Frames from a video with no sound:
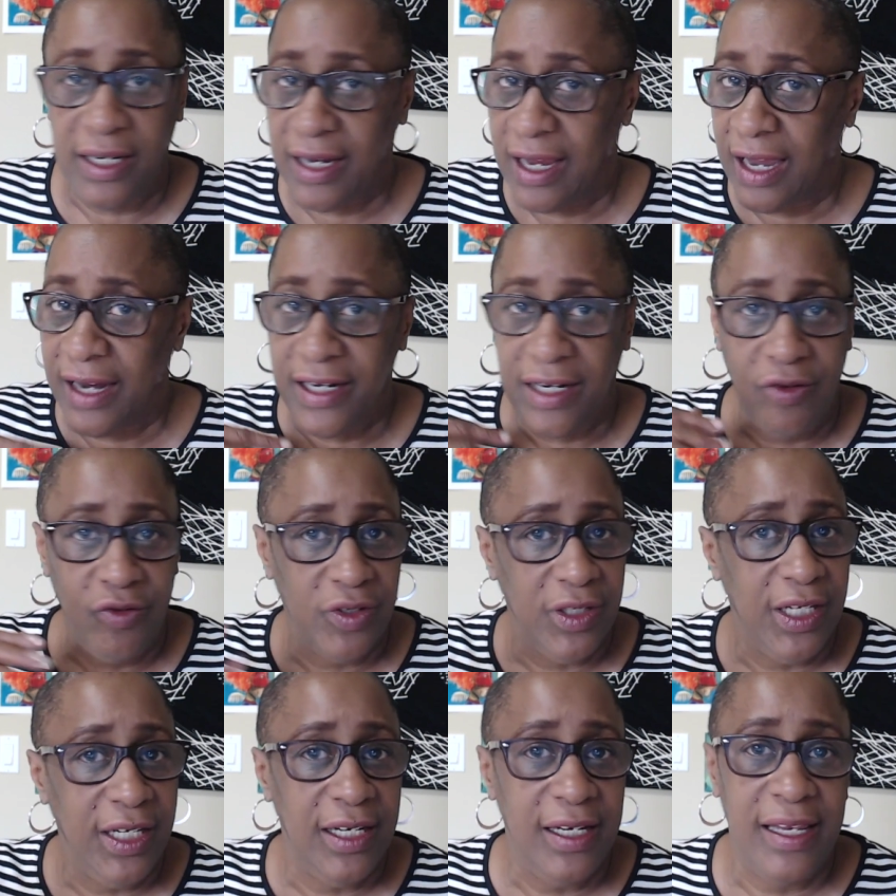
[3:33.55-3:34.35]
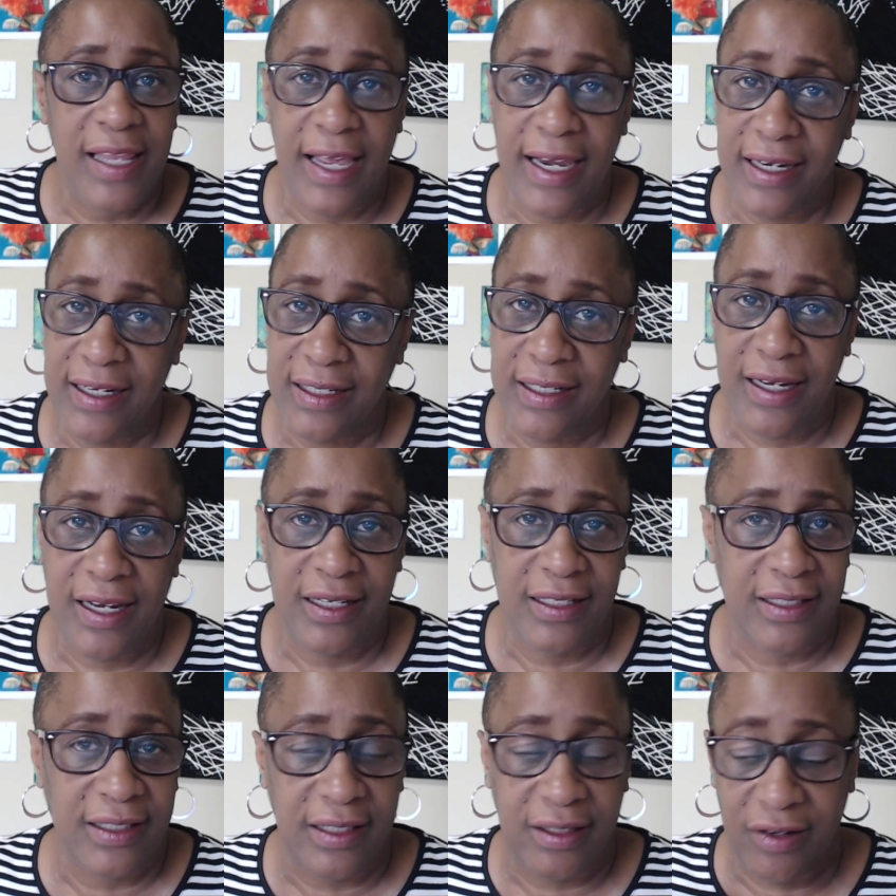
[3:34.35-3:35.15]
I don't need that.
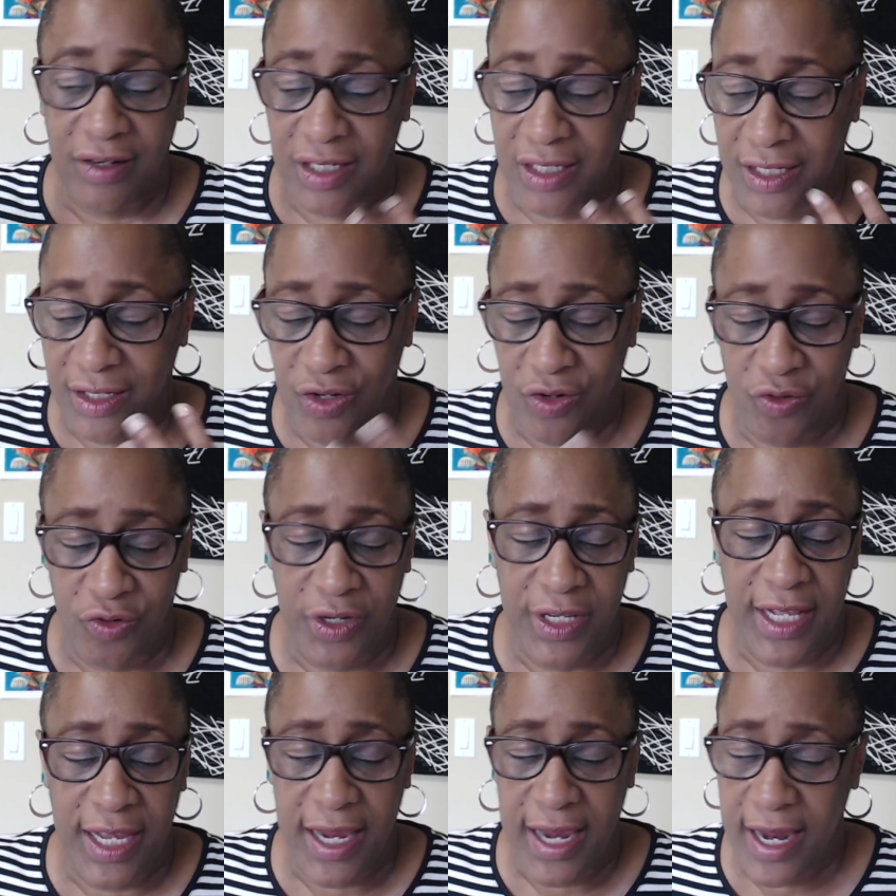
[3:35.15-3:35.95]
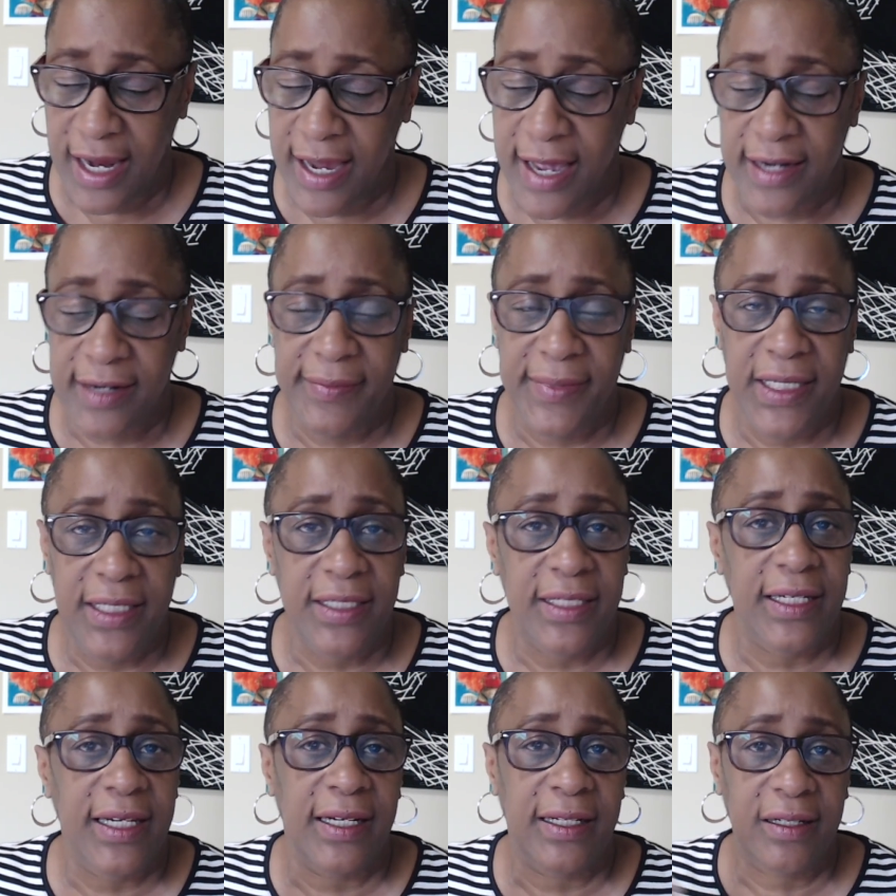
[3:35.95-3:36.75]
That's going to annoy the heck out of me
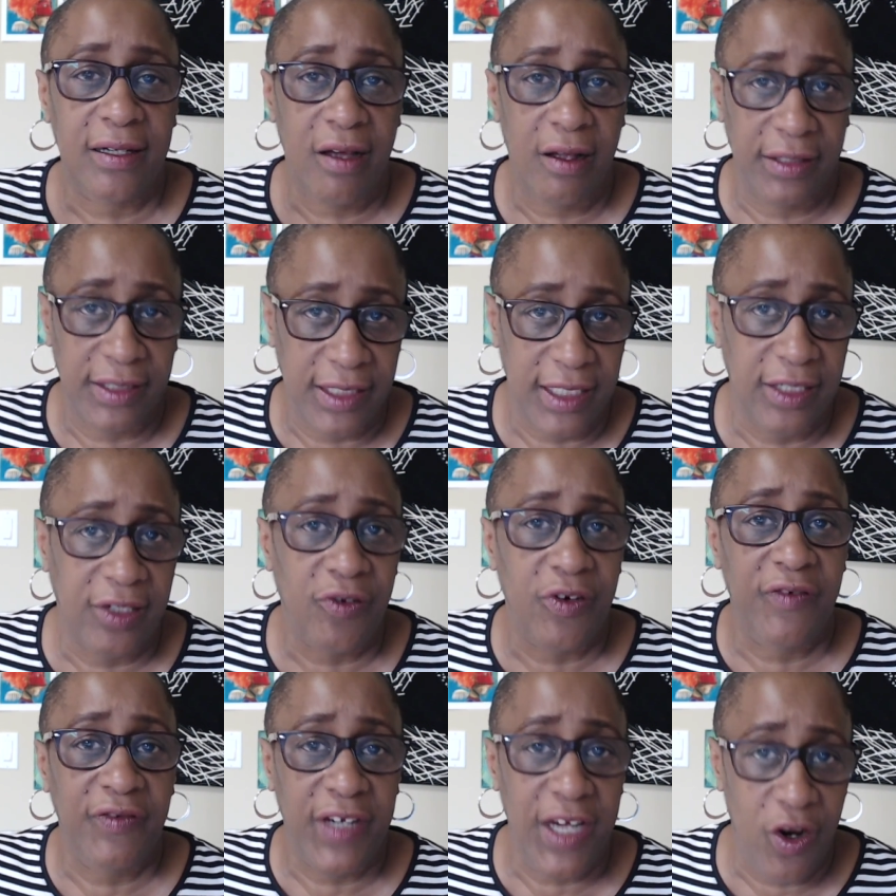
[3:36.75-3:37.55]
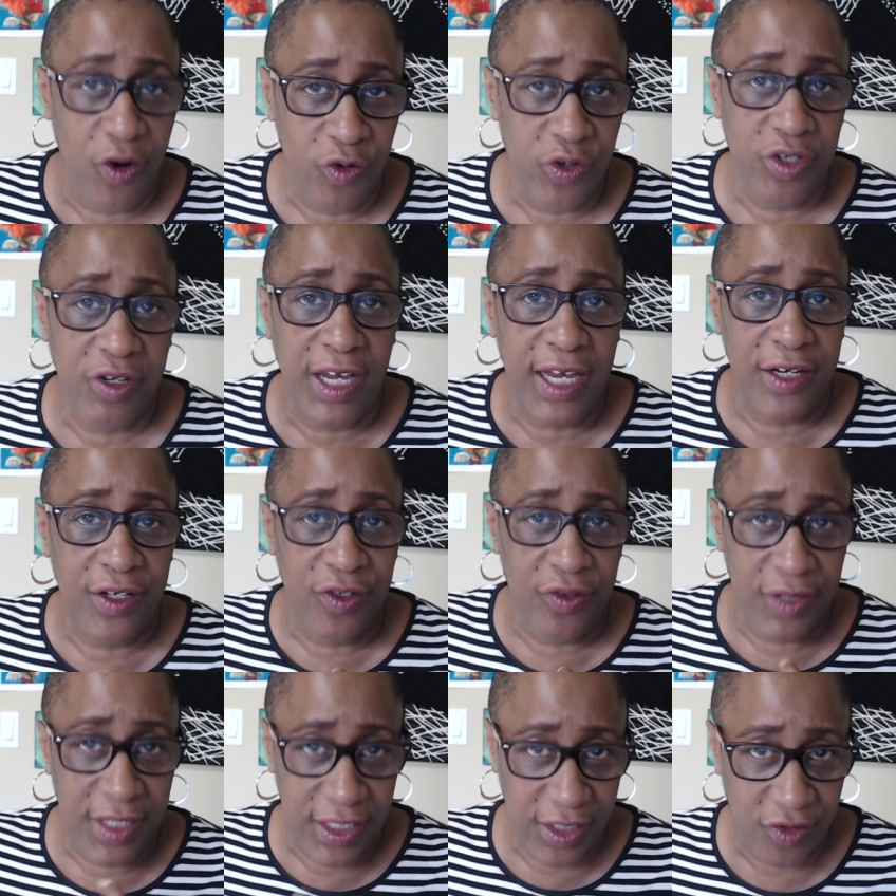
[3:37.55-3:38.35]
to get constant notification. Oh, you got to
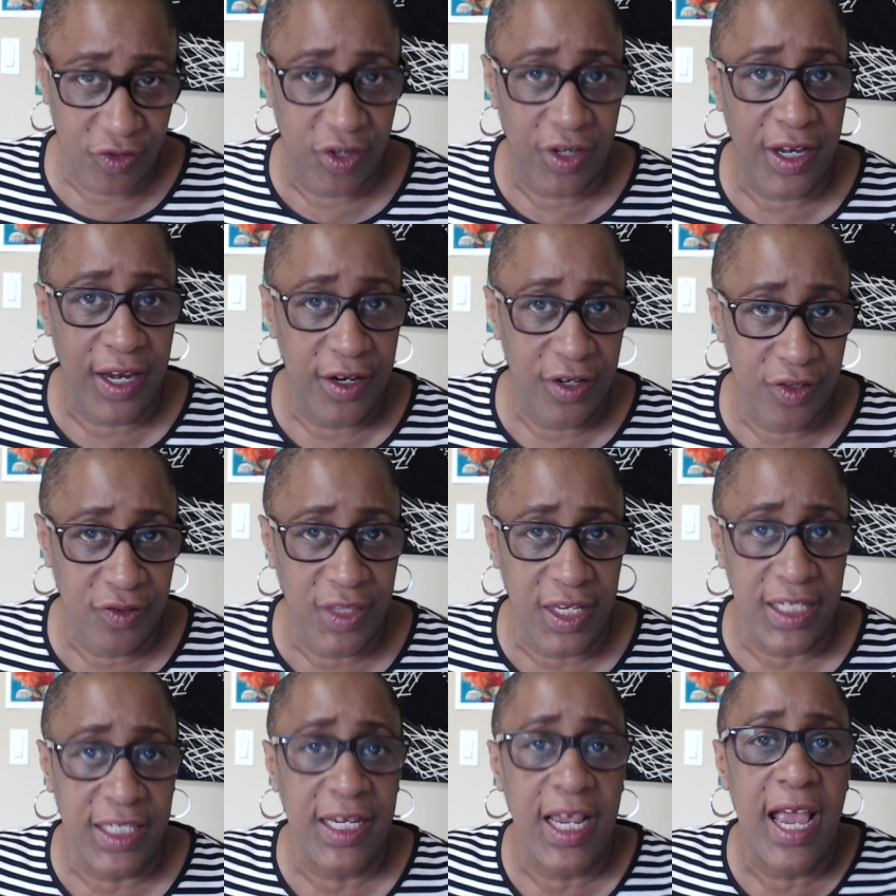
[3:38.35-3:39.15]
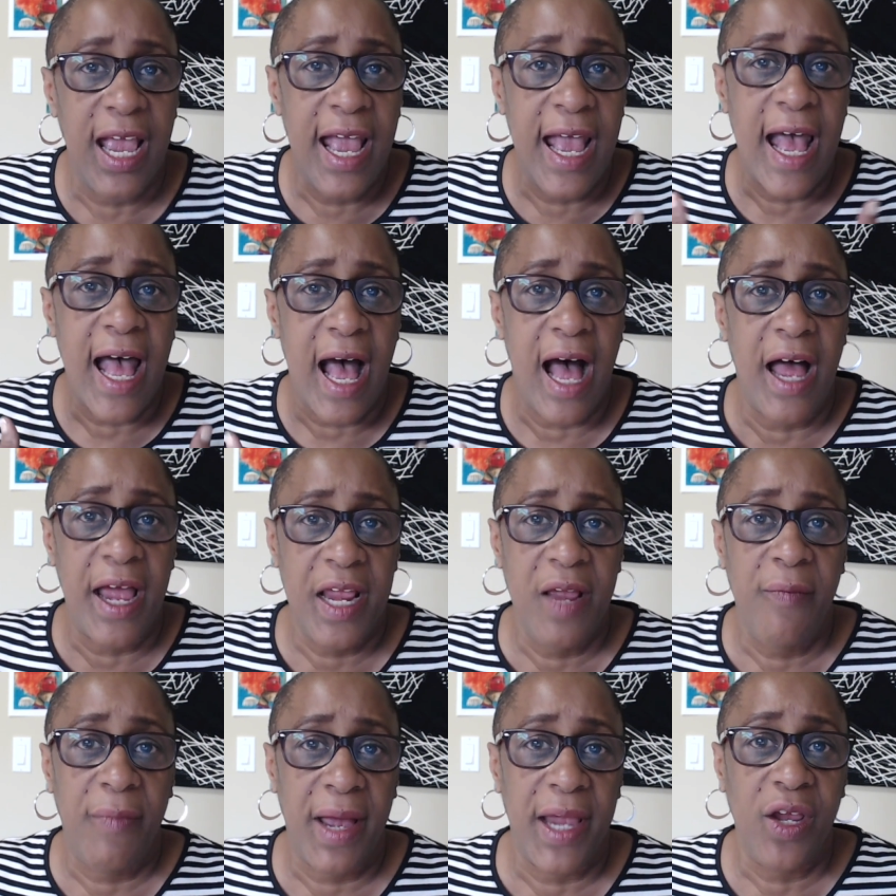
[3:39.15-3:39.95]
do this. Oh, you got to do this. I
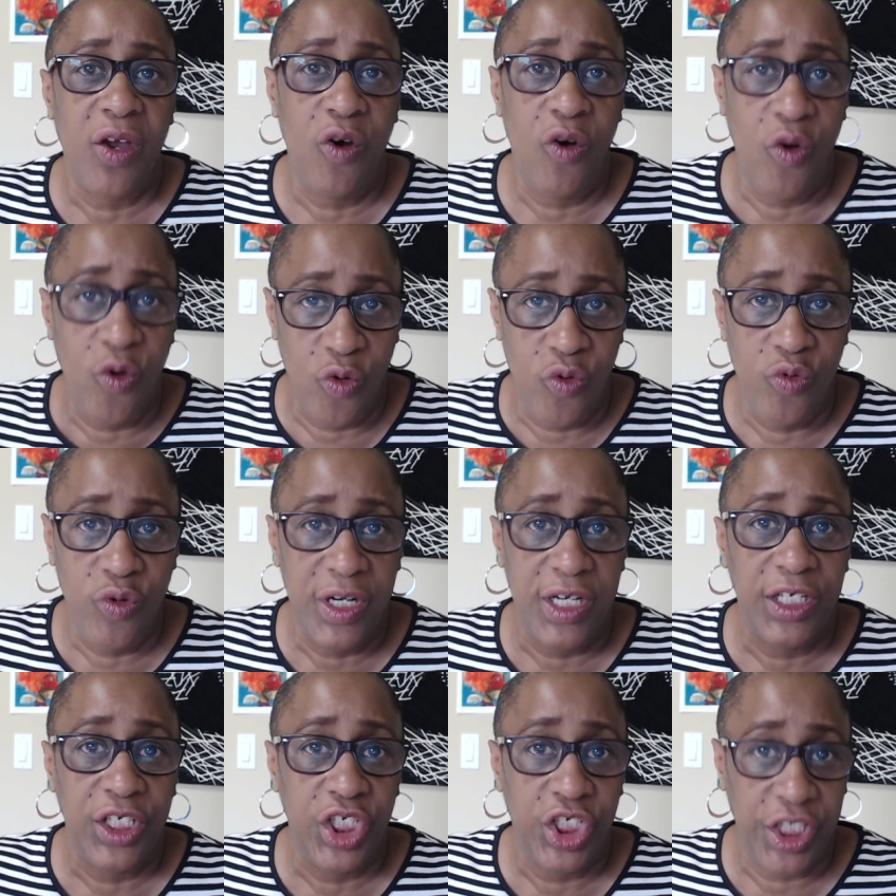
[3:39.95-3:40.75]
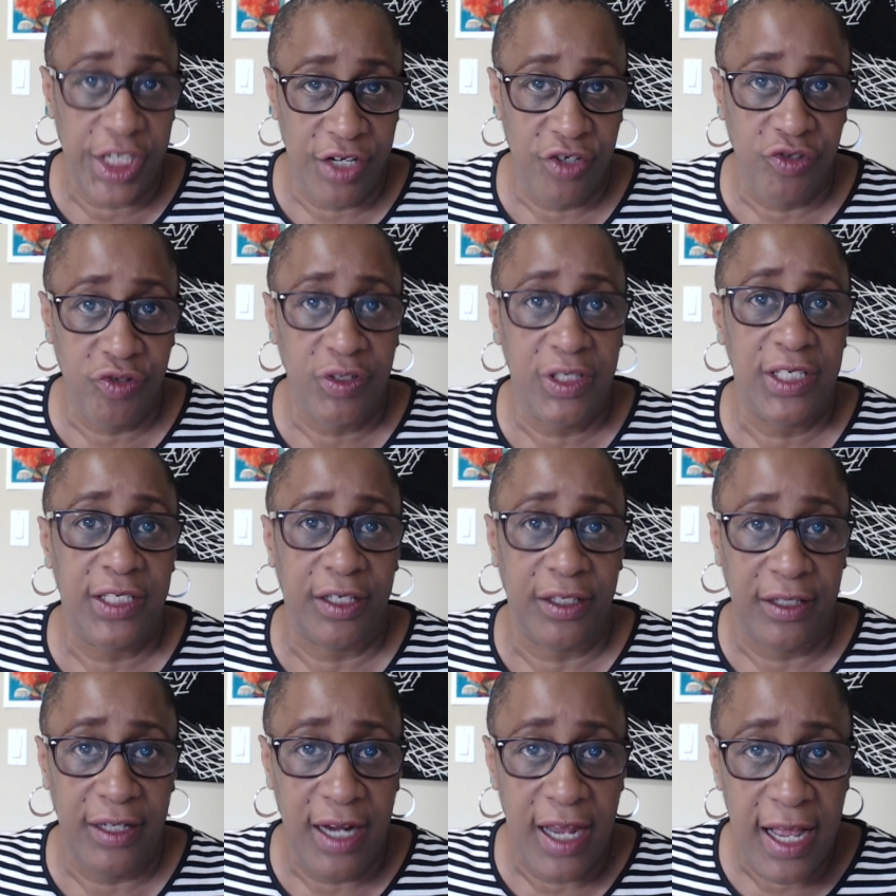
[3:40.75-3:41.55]
am my own scheduler.